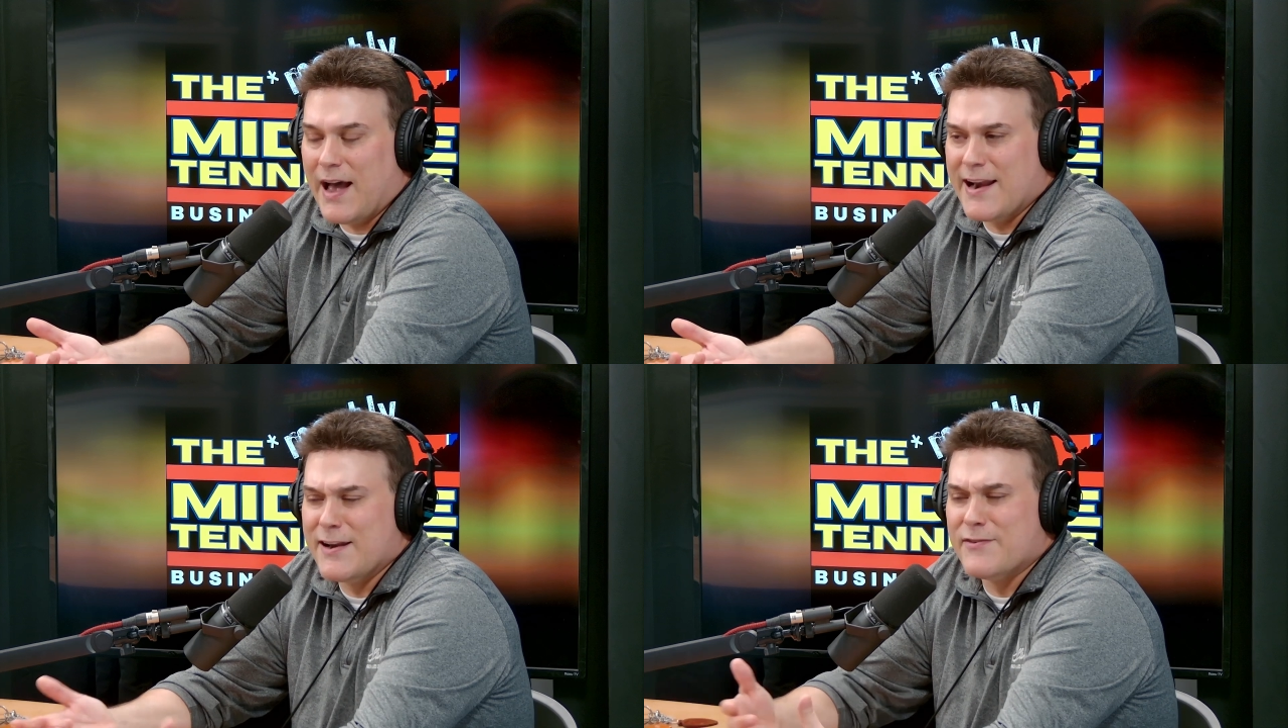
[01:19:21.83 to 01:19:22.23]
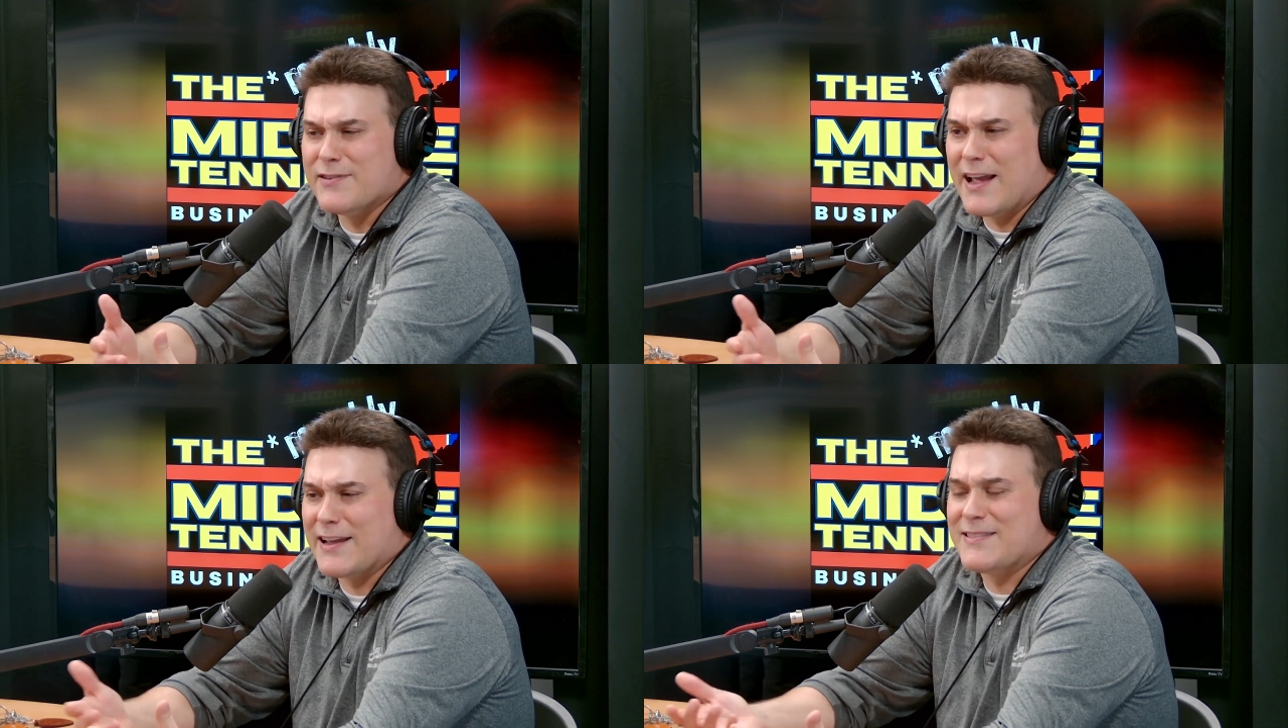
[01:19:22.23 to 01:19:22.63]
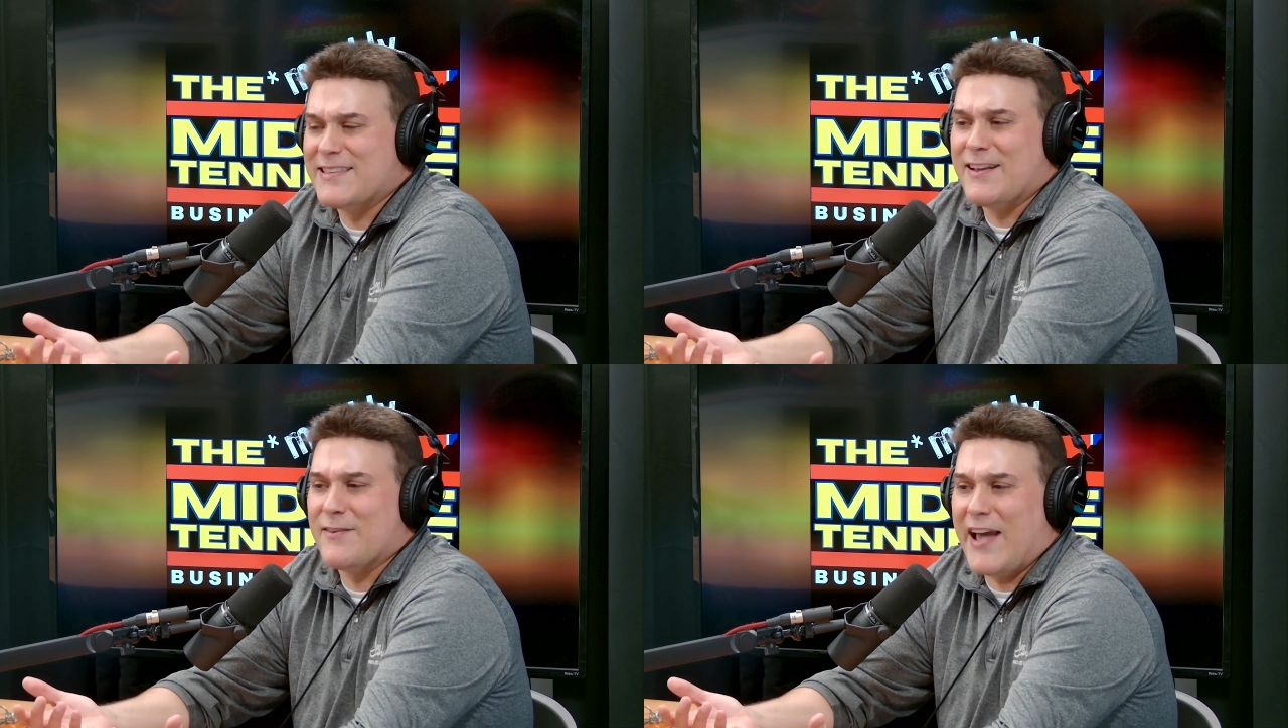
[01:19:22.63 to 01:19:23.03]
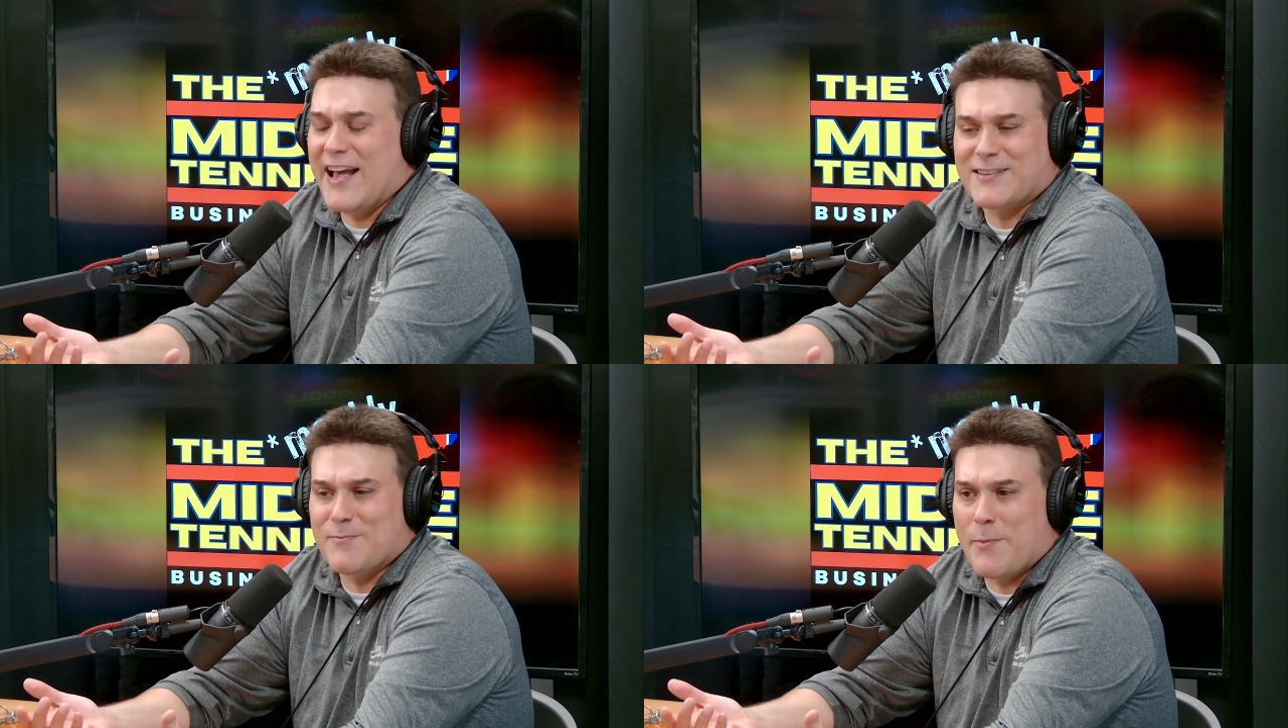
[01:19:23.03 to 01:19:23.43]
I didn't even like think of
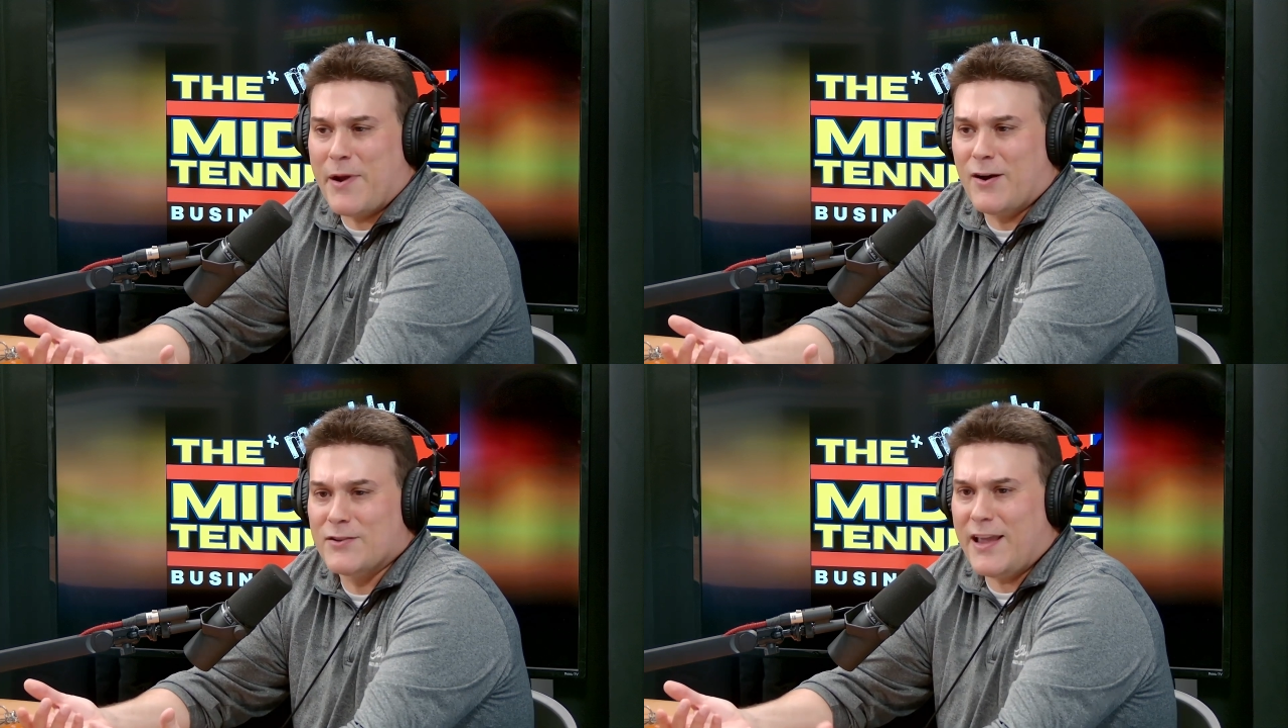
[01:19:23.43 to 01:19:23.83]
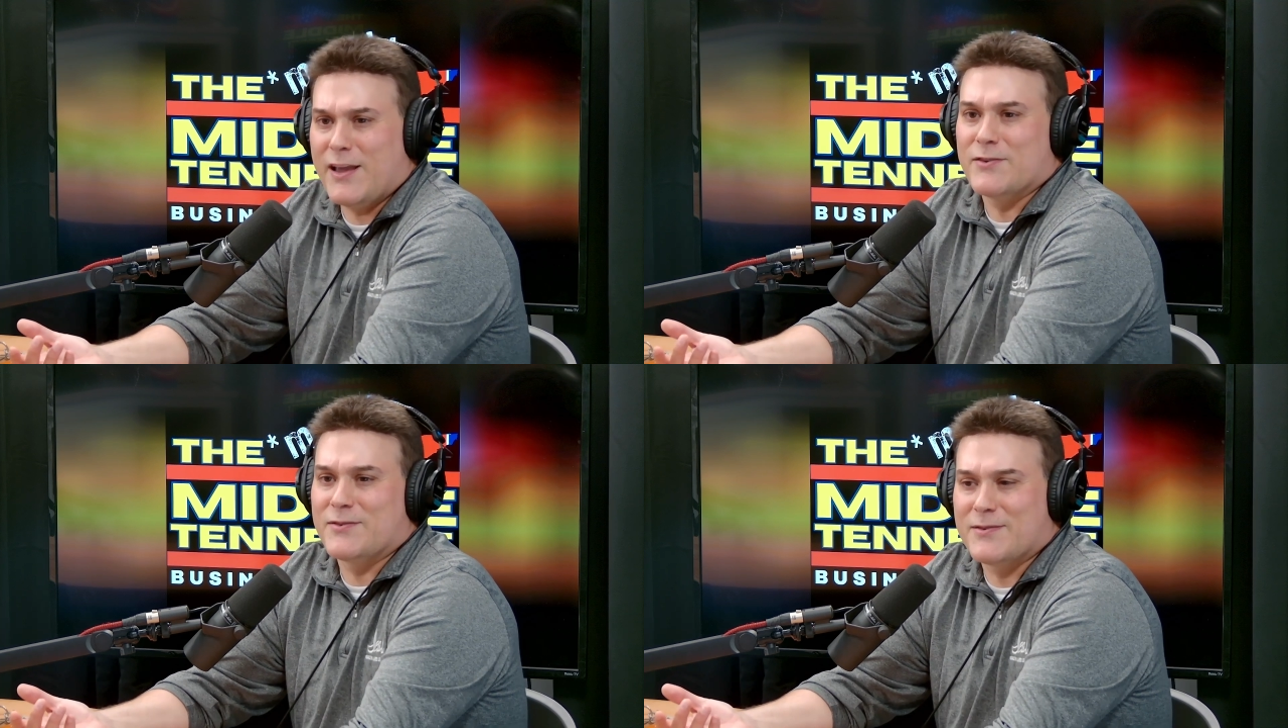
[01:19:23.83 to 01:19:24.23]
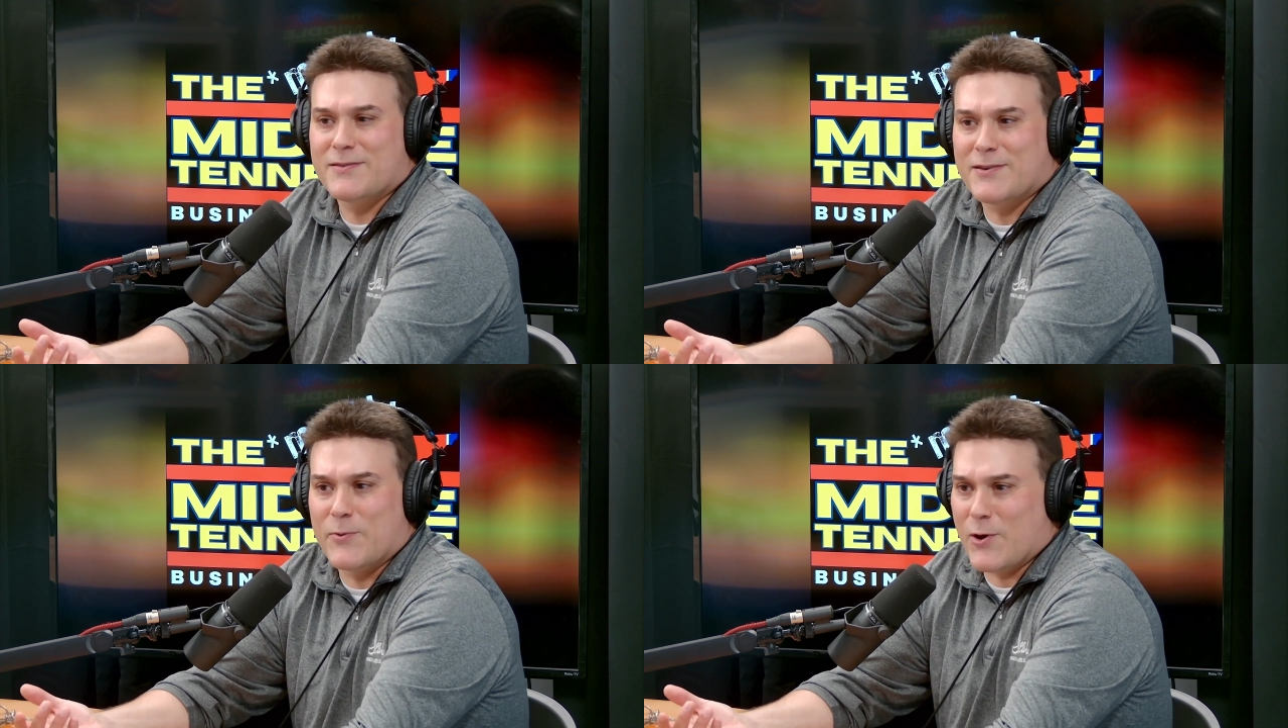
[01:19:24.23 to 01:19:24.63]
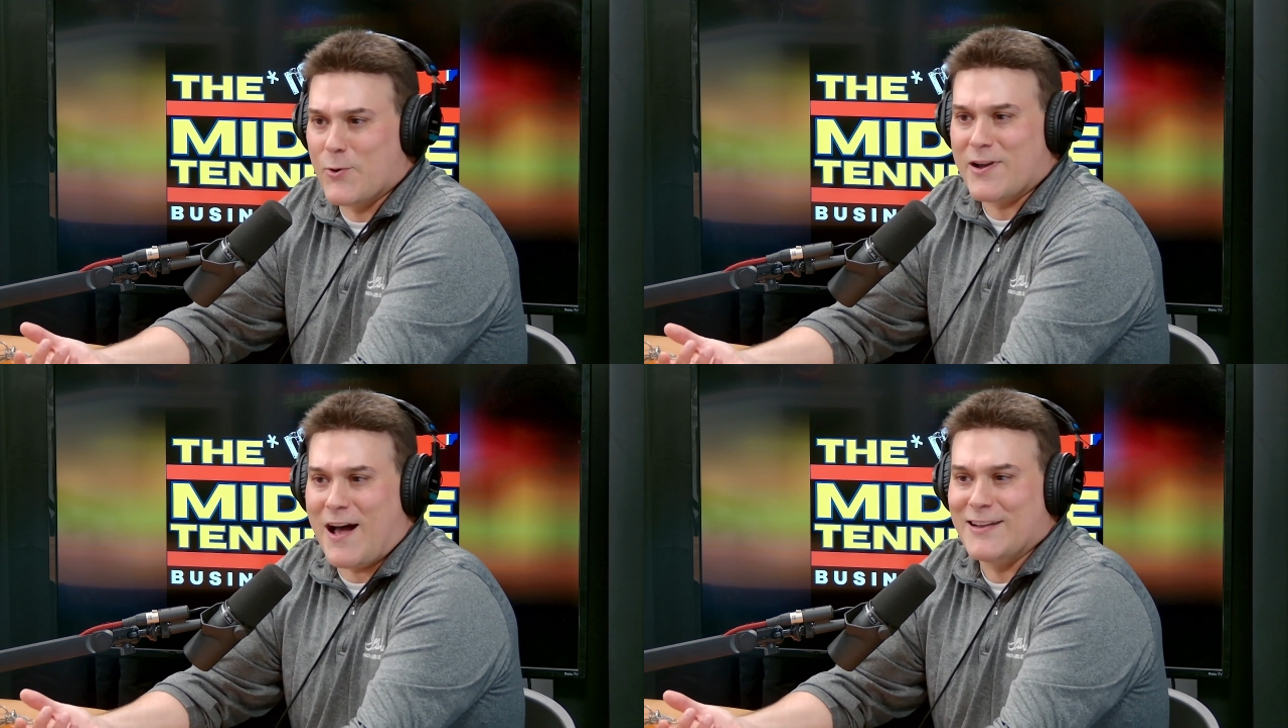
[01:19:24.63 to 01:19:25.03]
asking my parents, hey, can we go
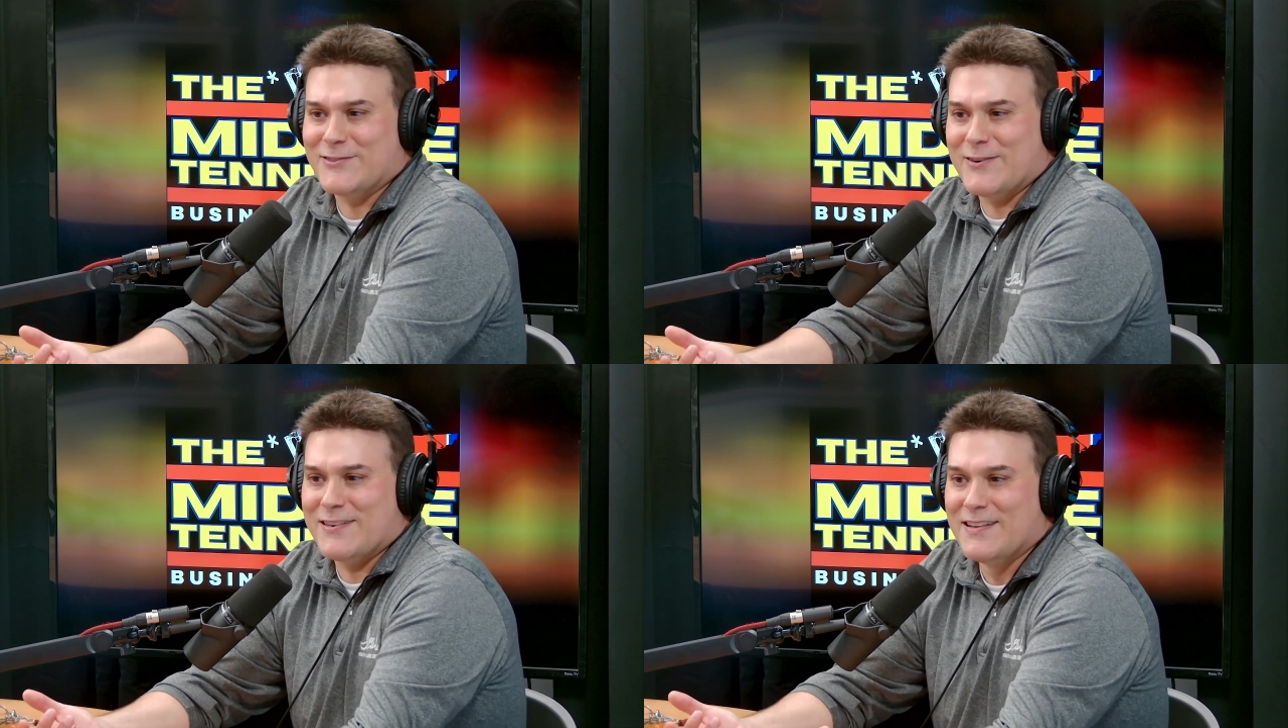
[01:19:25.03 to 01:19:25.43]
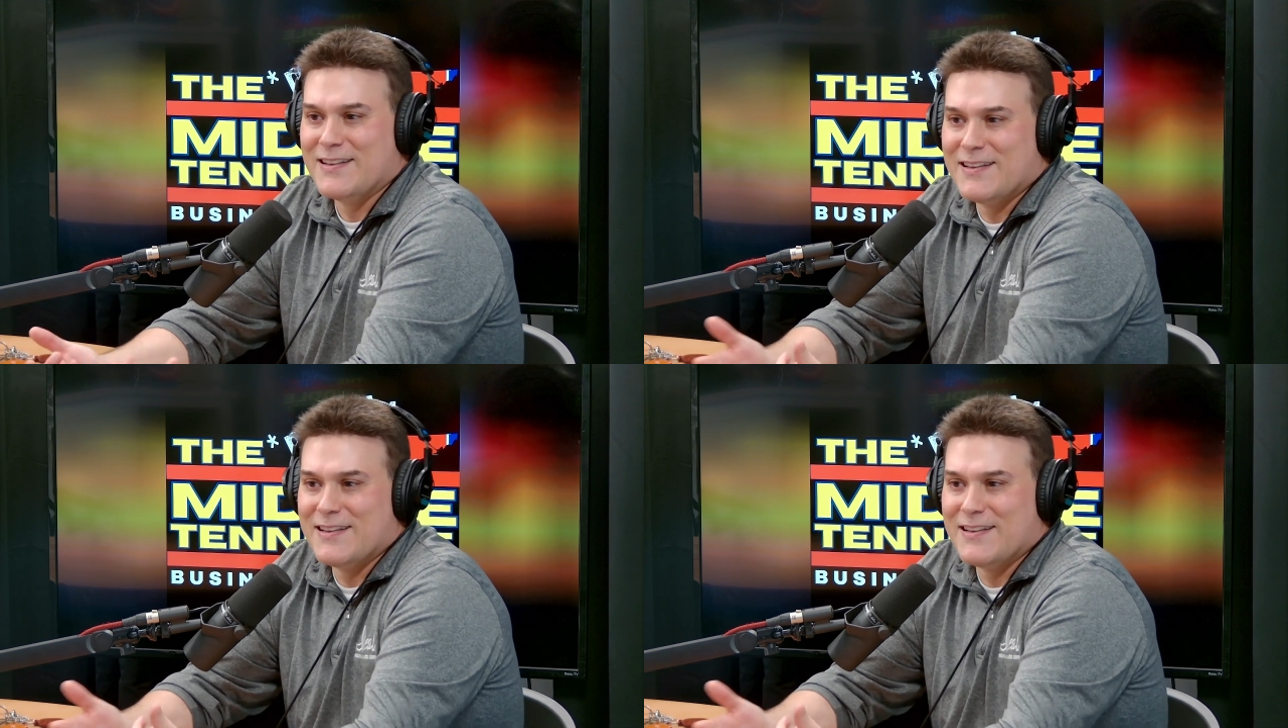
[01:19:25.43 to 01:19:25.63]
to a concert?